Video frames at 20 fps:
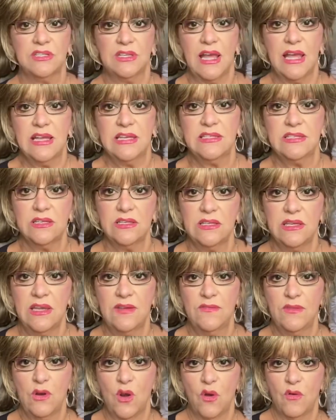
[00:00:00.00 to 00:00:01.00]
nice
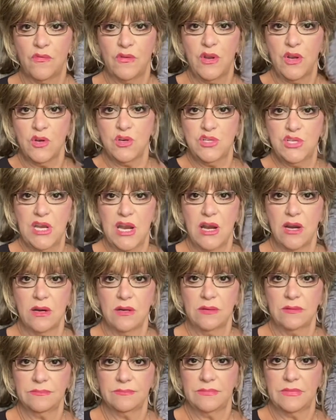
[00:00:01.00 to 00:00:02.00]
even over your chair,
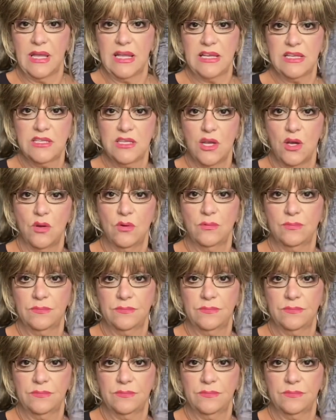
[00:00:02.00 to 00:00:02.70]
like so.